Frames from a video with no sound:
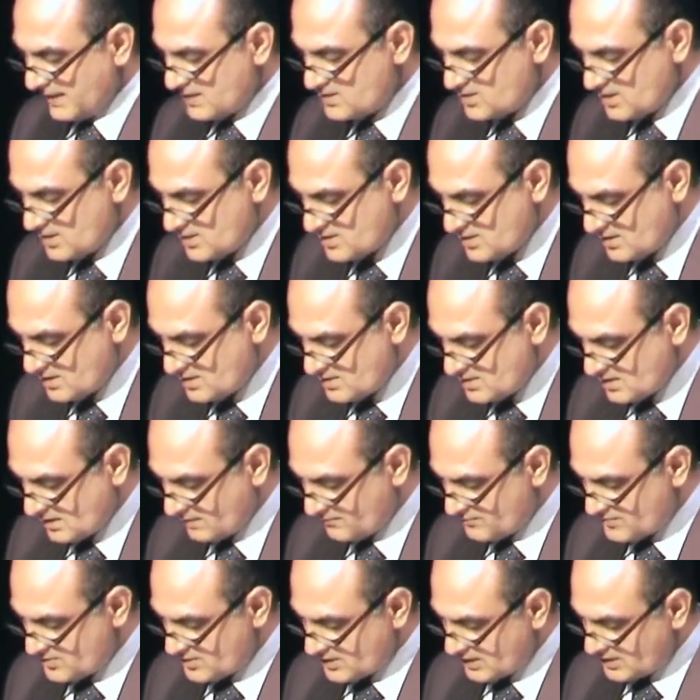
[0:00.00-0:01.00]

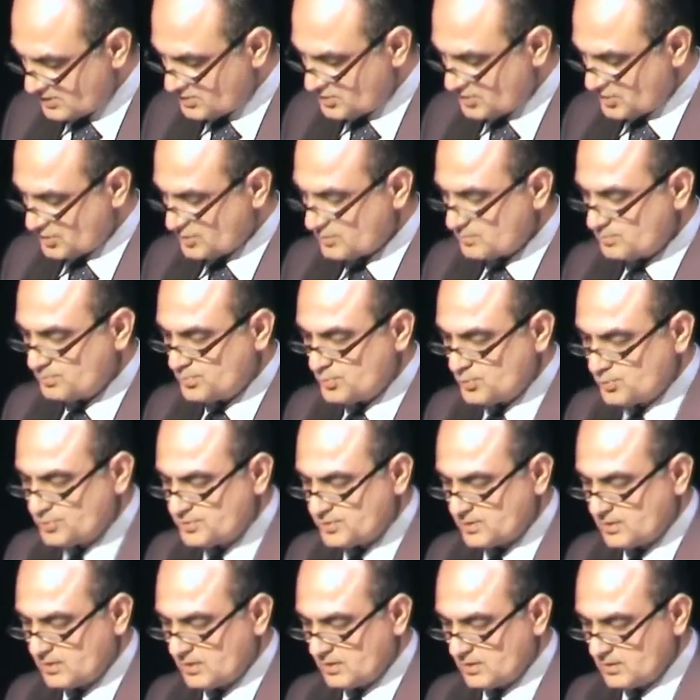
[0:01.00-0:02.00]
Existence of such
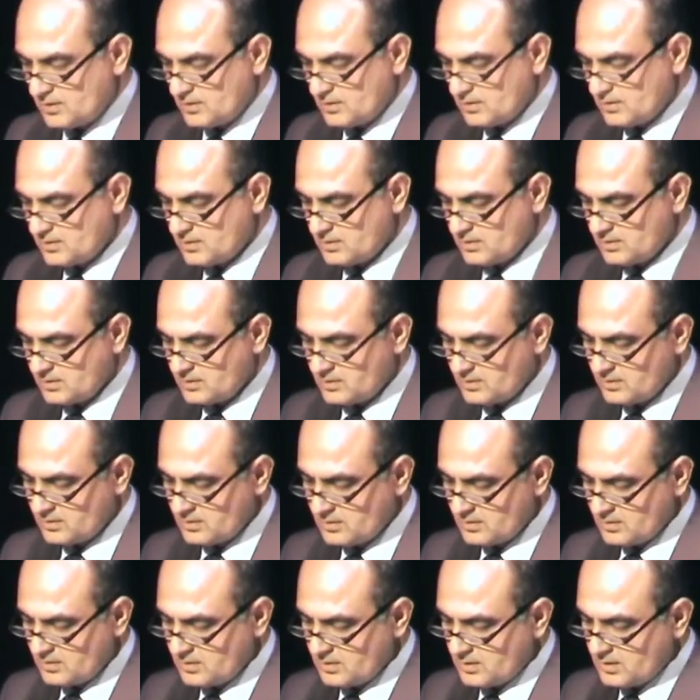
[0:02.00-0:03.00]
brutal
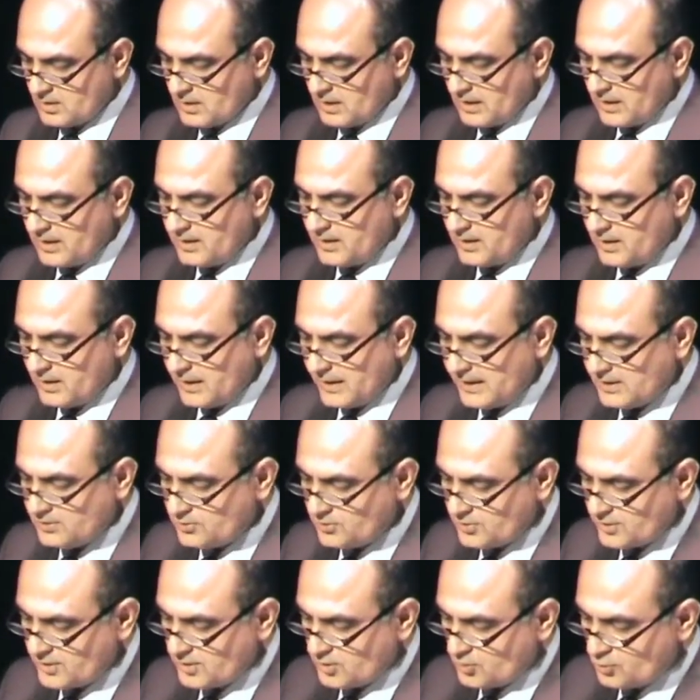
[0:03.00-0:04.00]
and
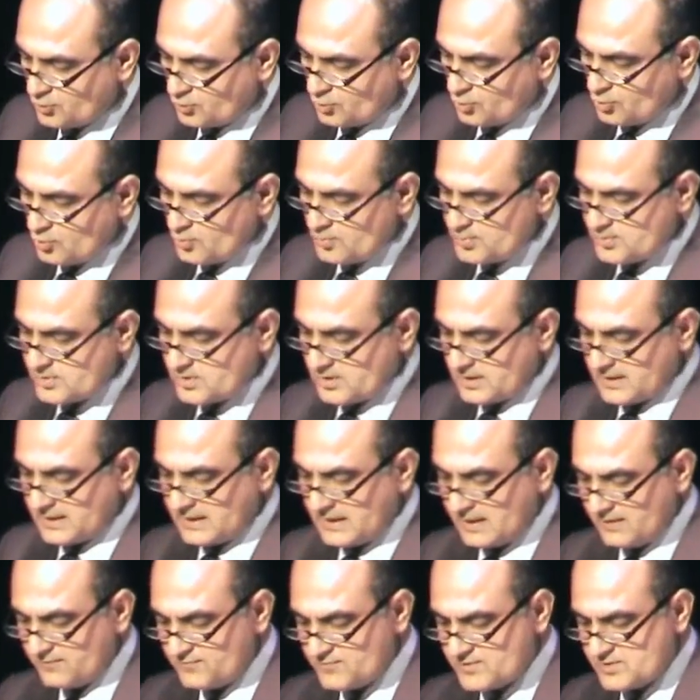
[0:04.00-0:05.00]
ignorant groups
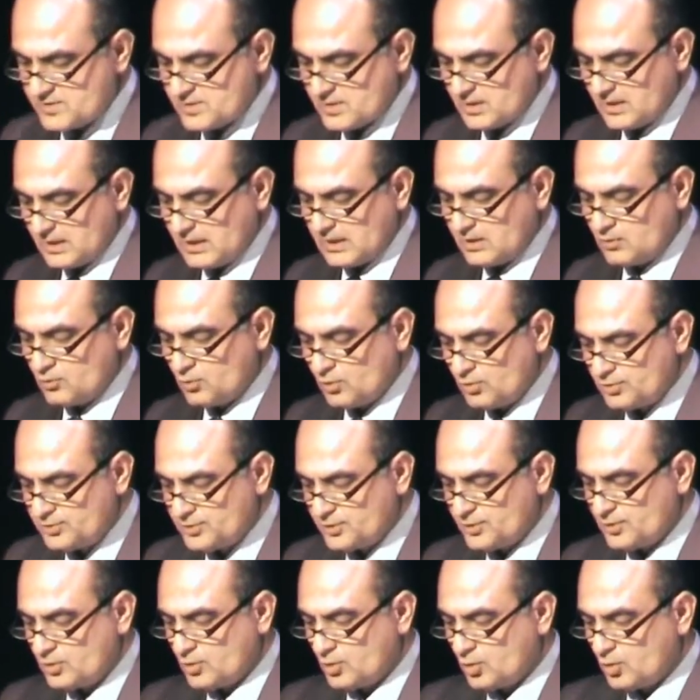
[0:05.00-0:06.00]
gives a
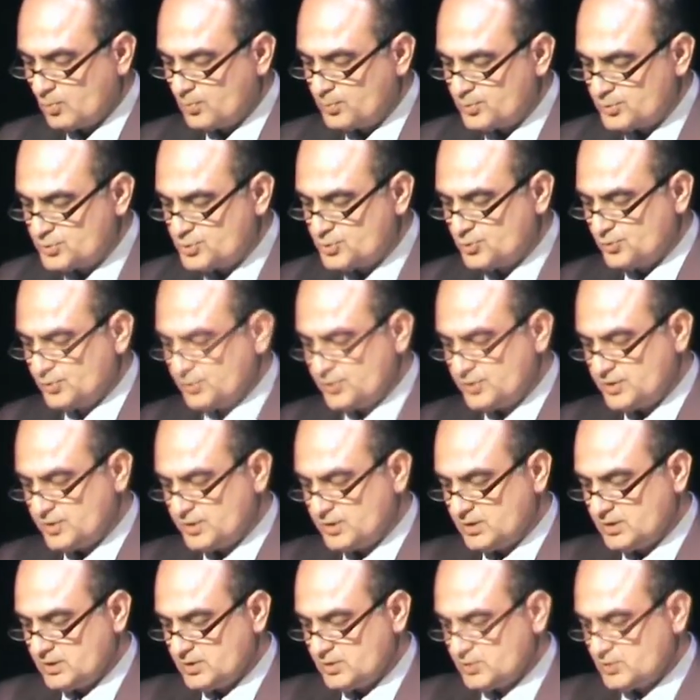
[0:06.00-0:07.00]
golden
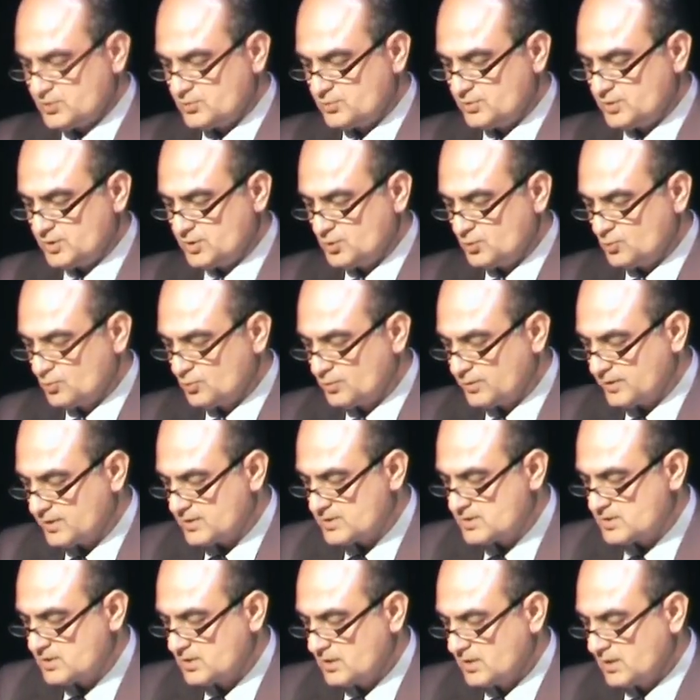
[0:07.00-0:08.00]
opportunity to the
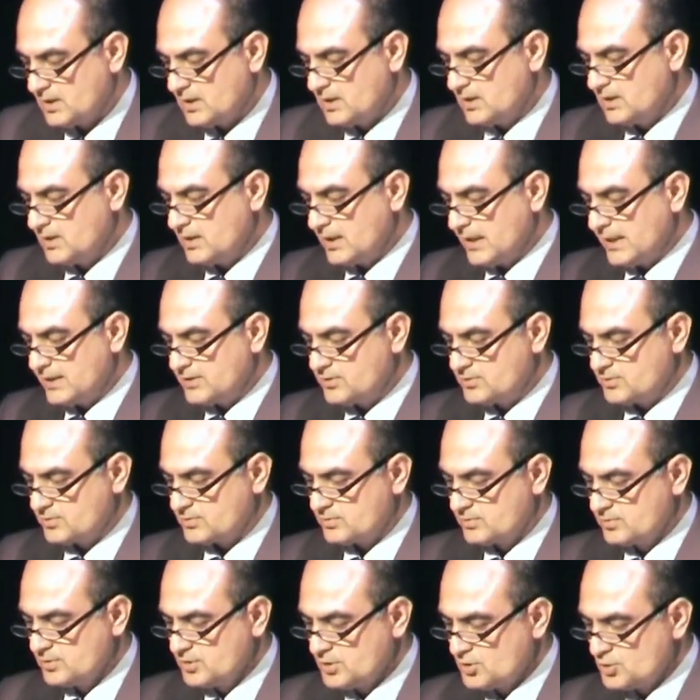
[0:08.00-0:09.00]
US and
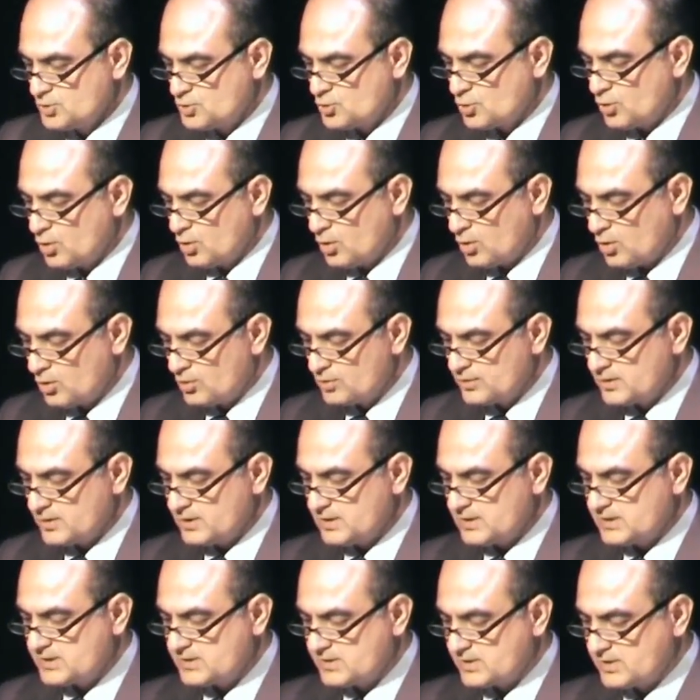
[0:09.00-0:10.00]
NATO to
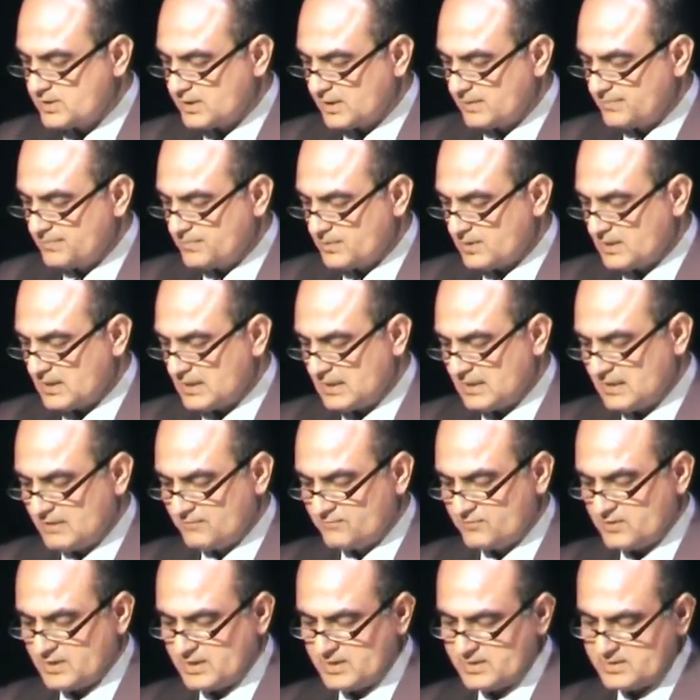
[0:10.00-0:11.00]
hold its grip
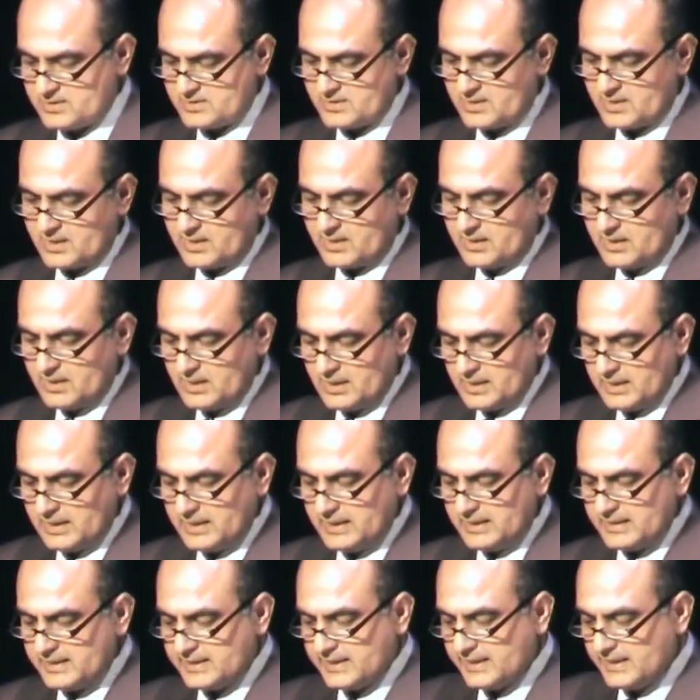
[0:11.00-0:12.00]
on Afghanistan
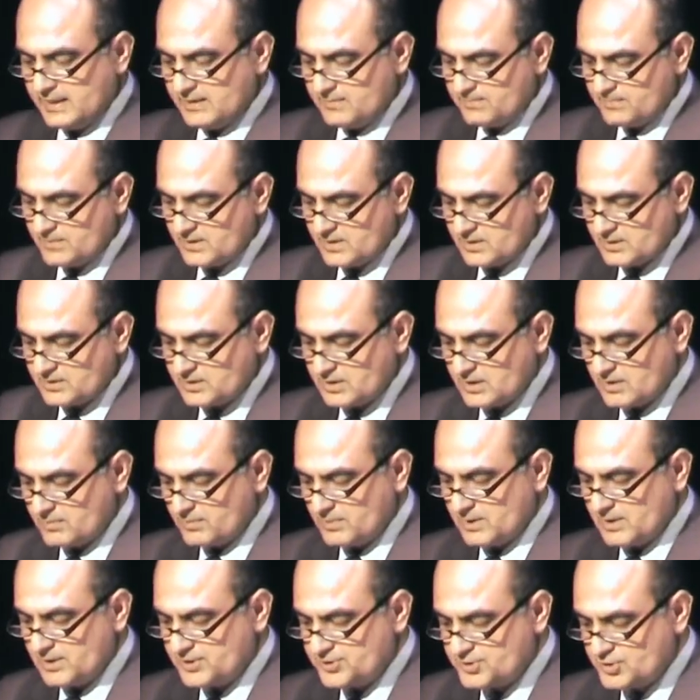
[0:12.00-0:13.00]
and keep
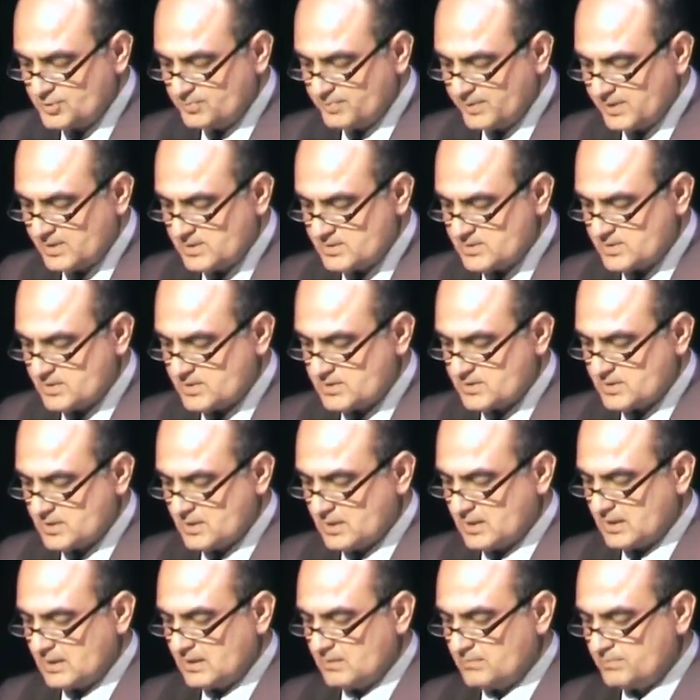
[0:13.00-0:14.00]
their military
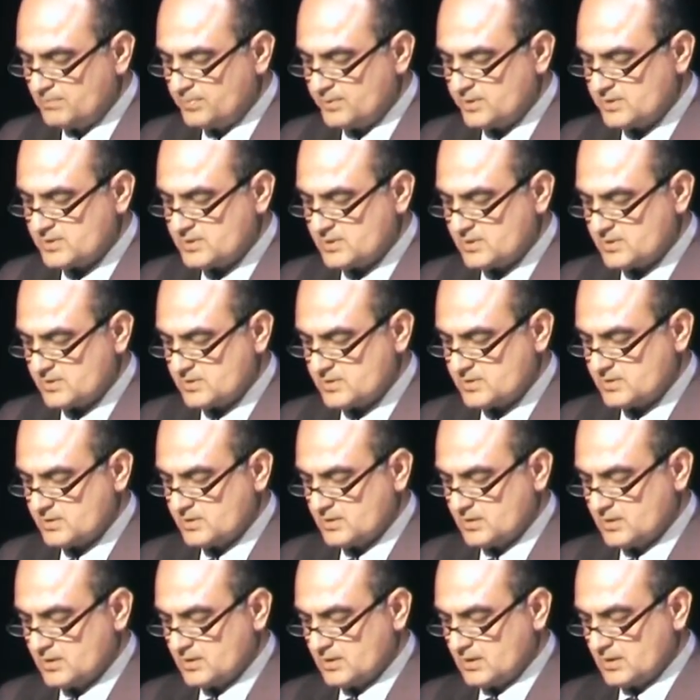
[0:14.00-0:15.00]
bases and
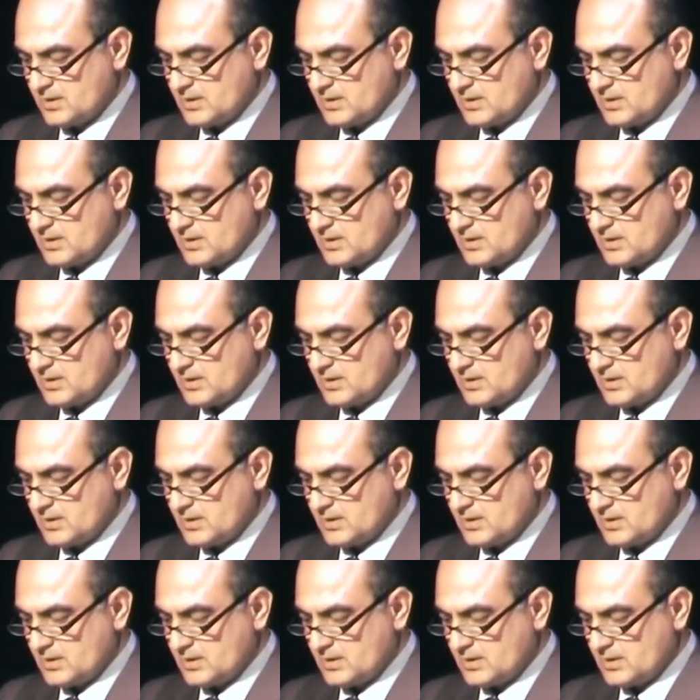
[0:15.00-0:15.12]
presence